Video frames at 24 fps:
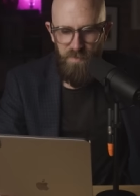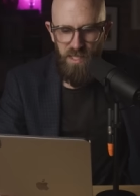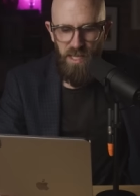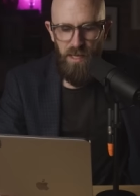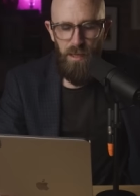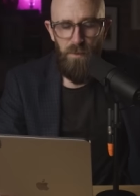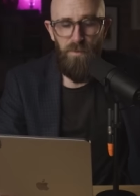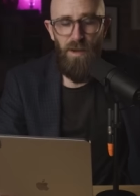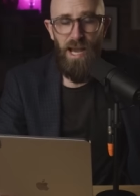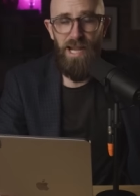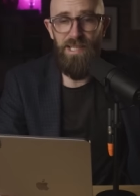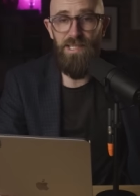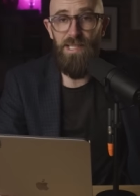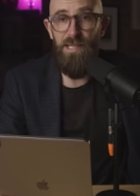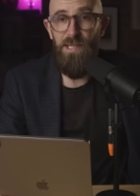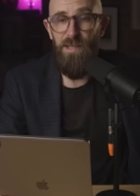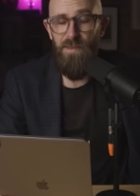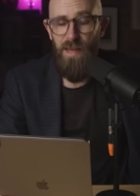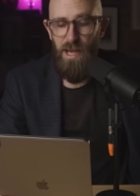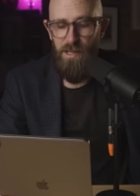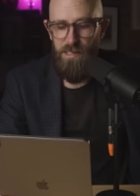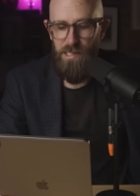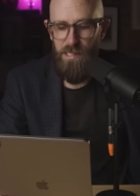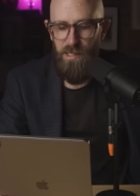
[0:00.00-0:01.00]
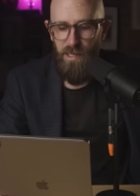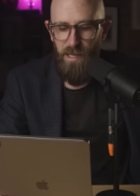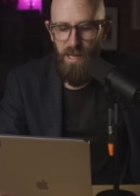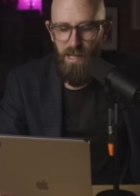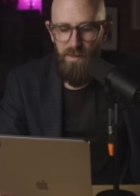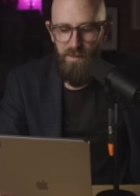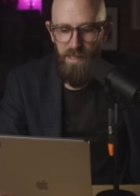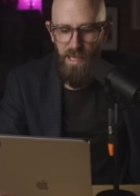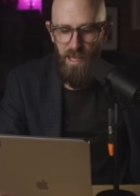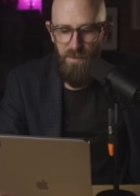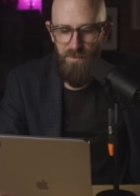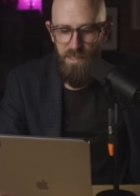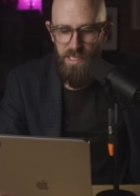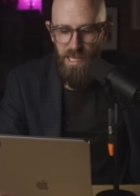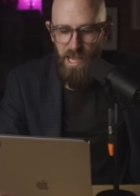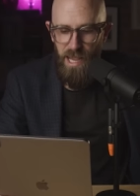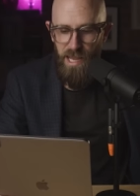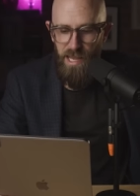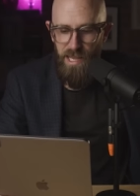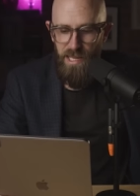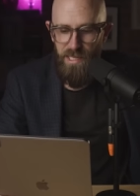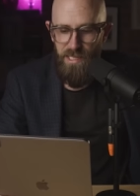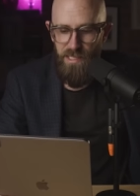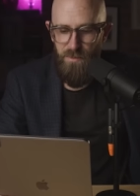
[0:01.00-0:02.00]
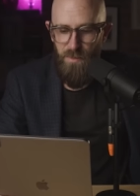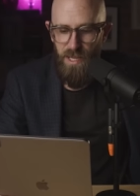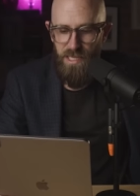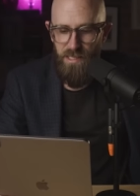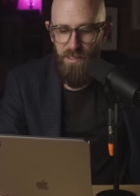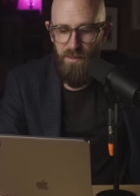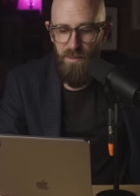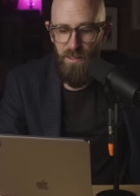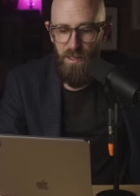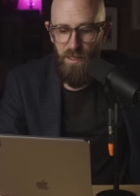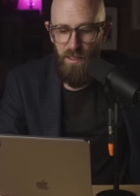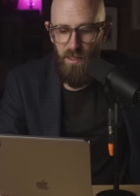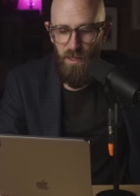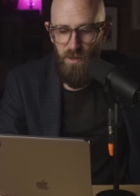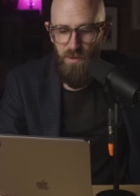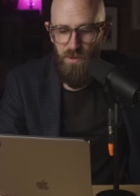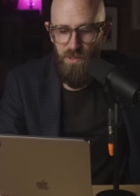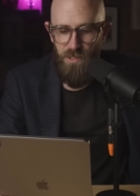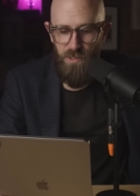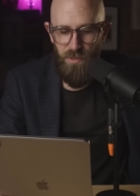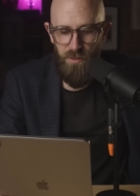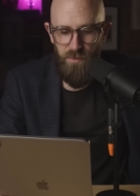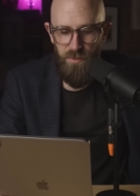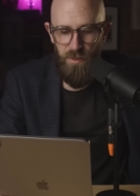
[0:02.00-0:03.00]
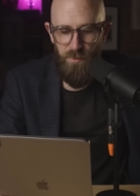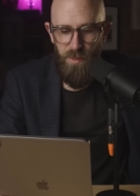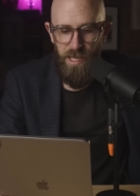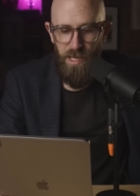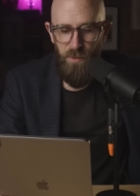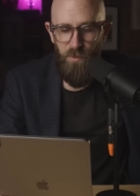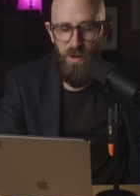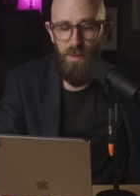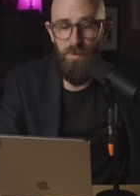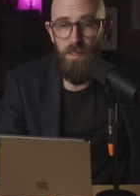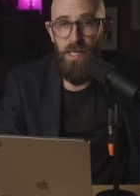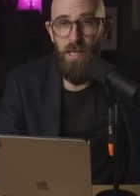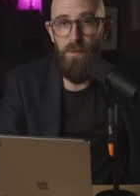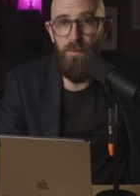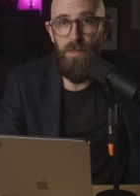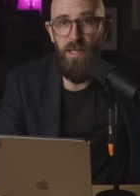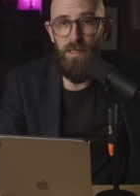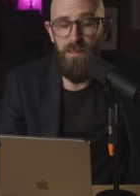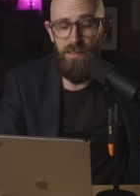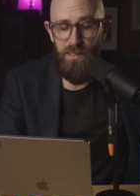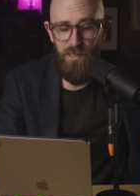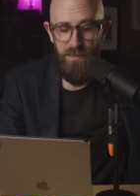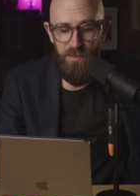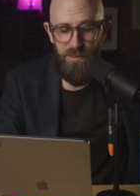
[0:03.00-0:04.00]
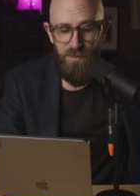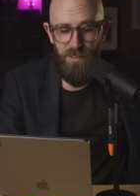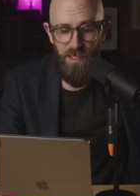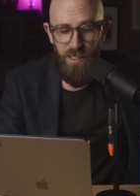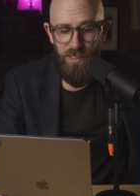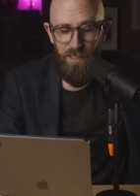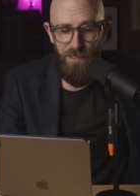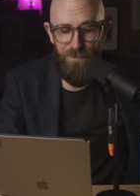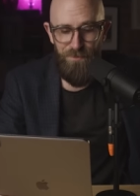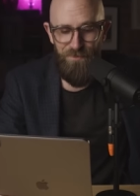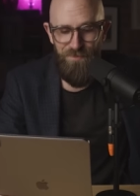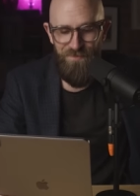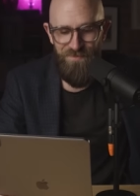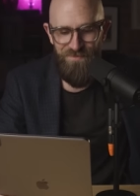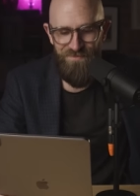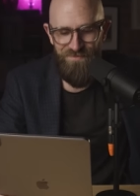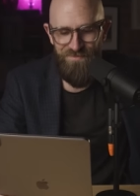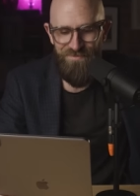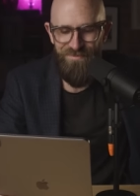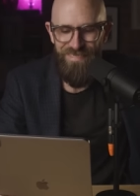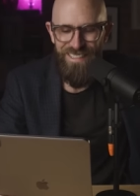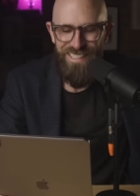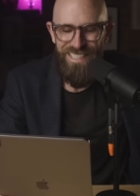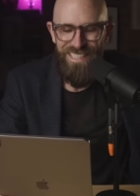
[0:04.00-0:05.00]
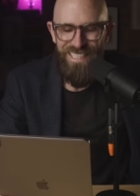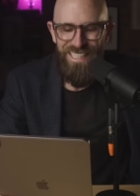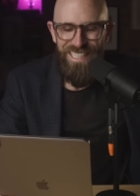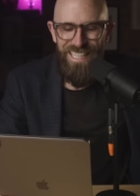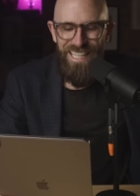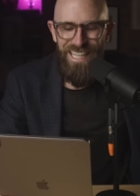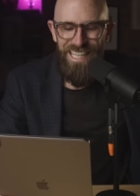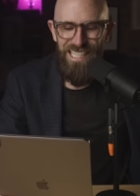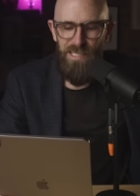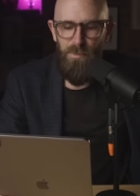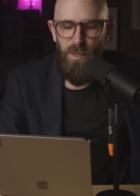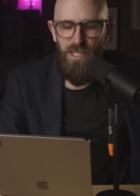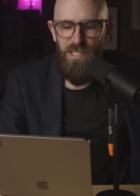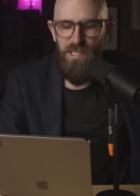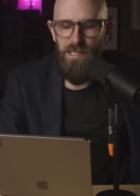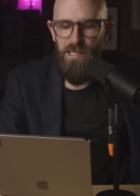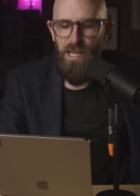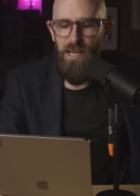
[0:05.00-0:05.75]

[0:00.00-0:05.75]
In fact, in 2008, the FDA intimated the closure of the main website marketing the drug. As much as